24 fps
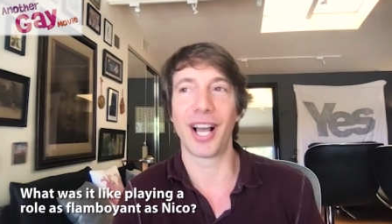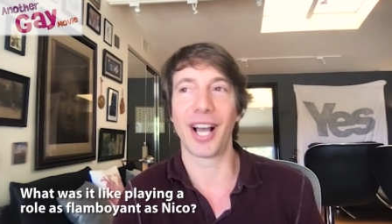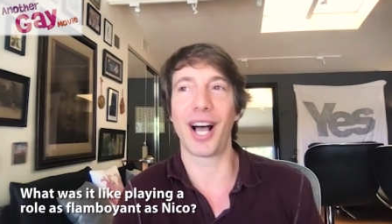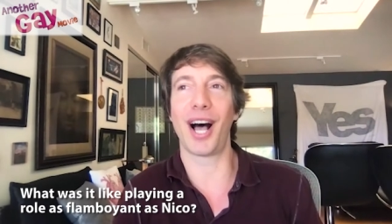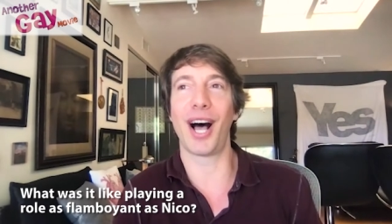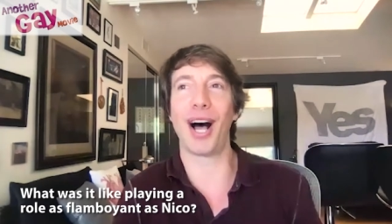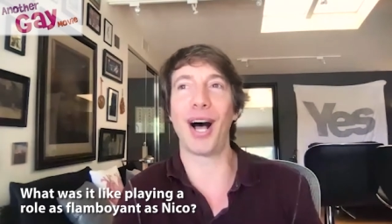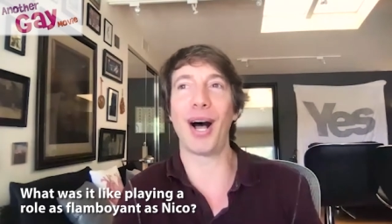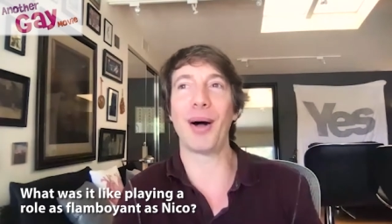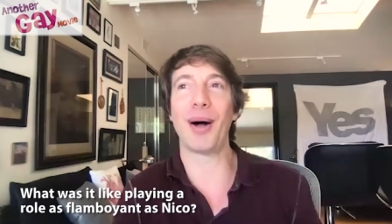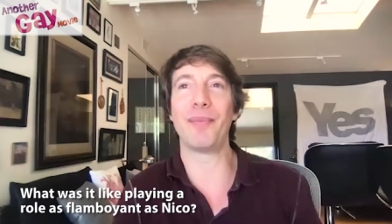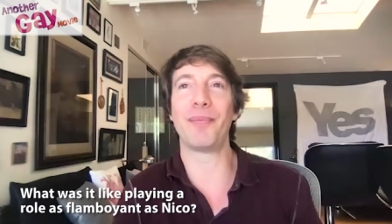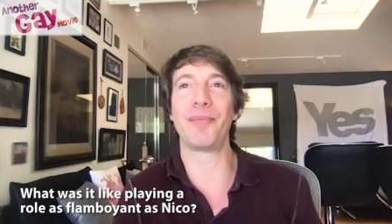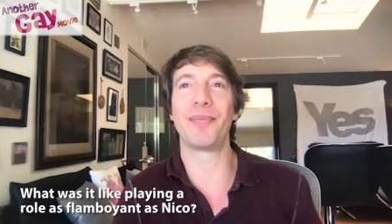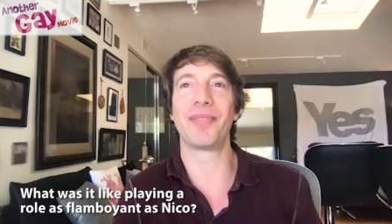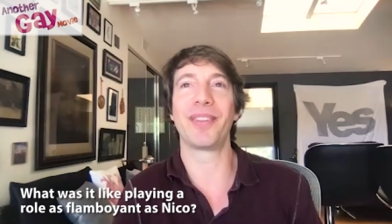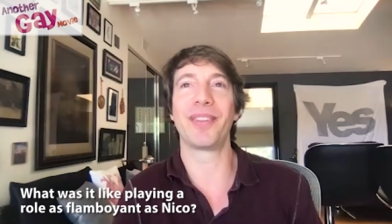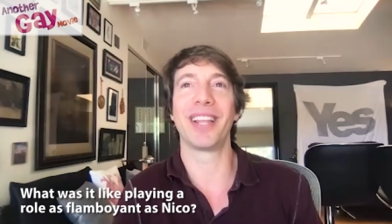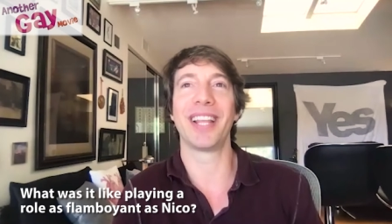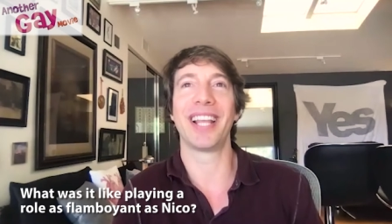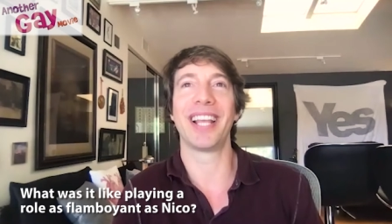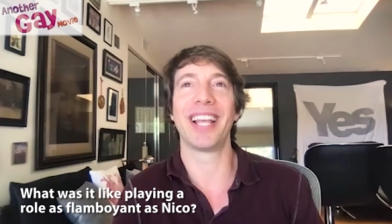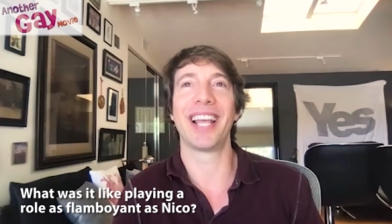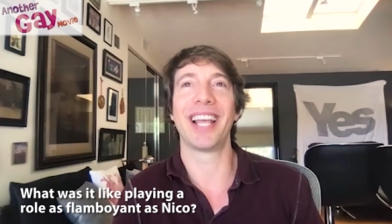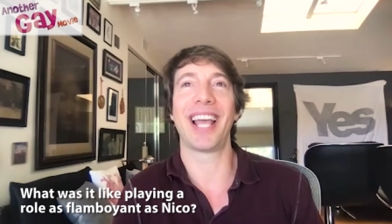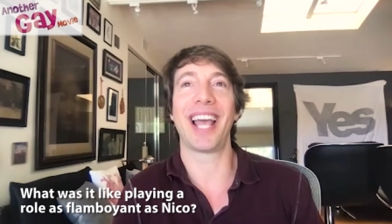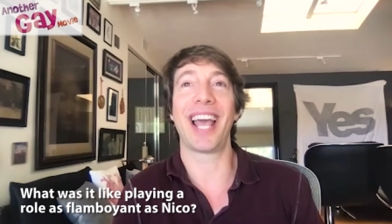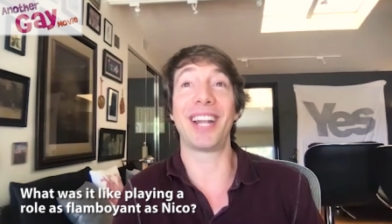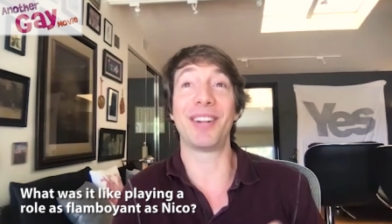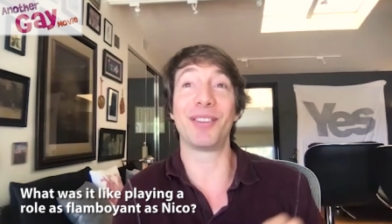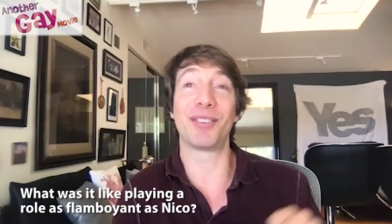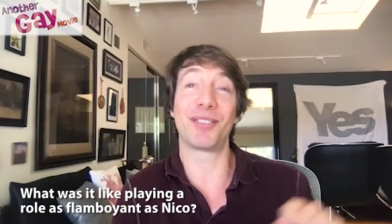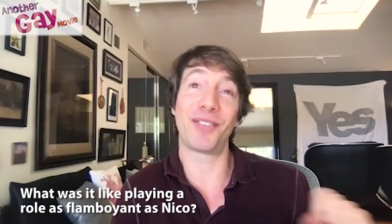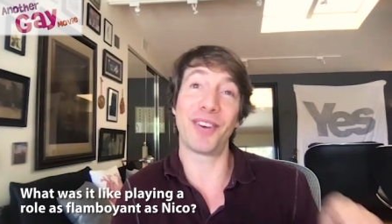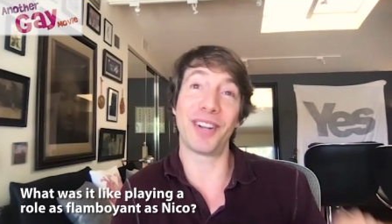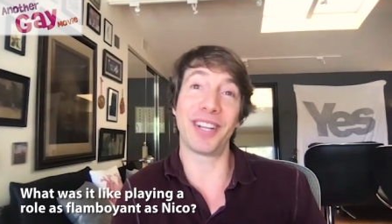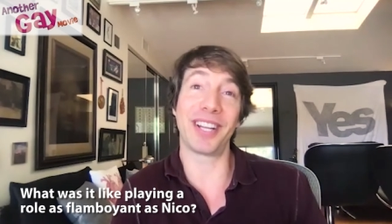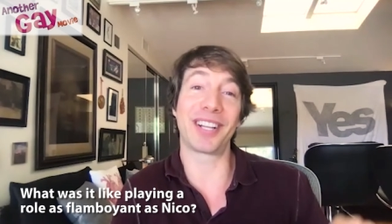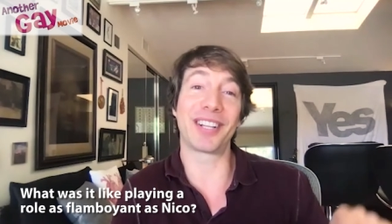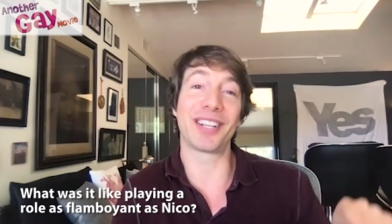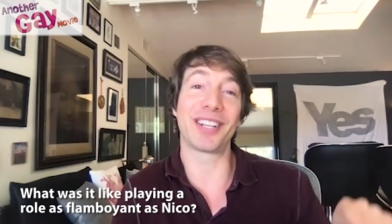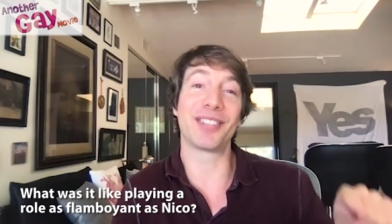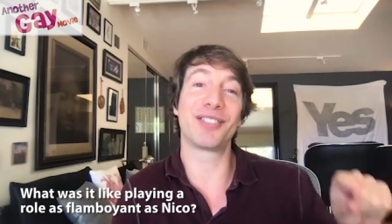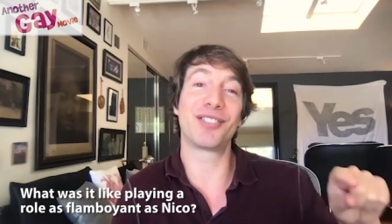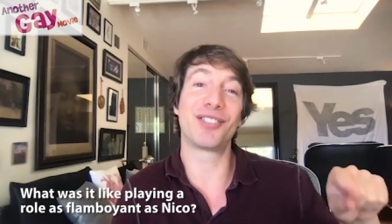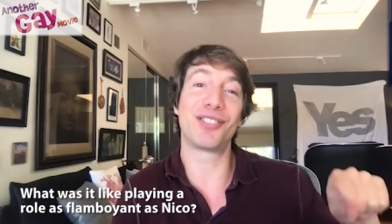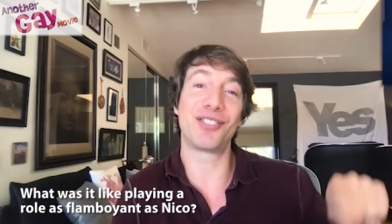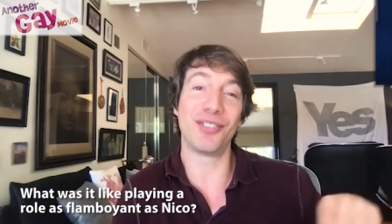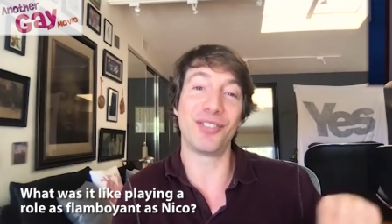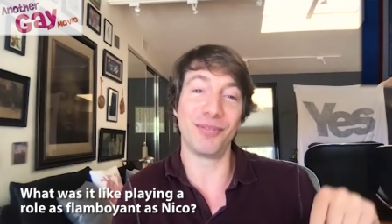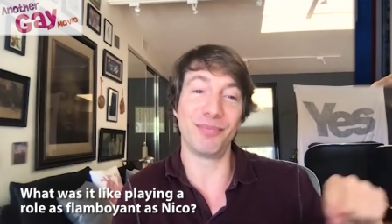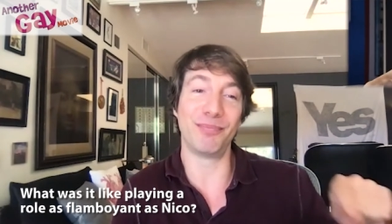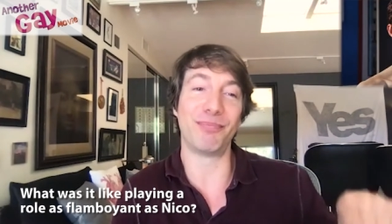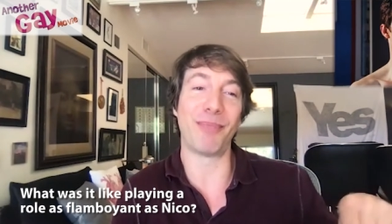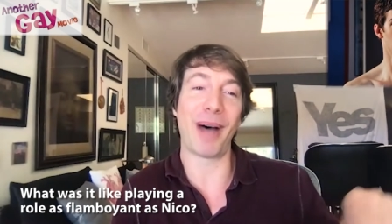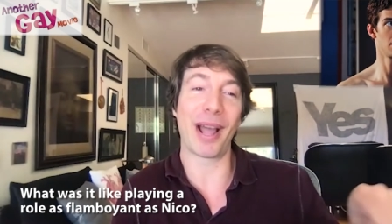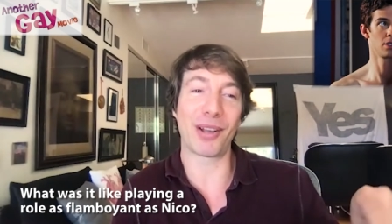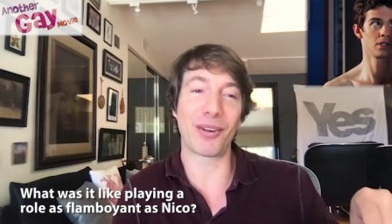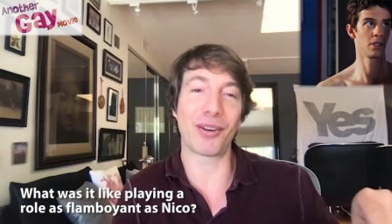um, and it's funny because michael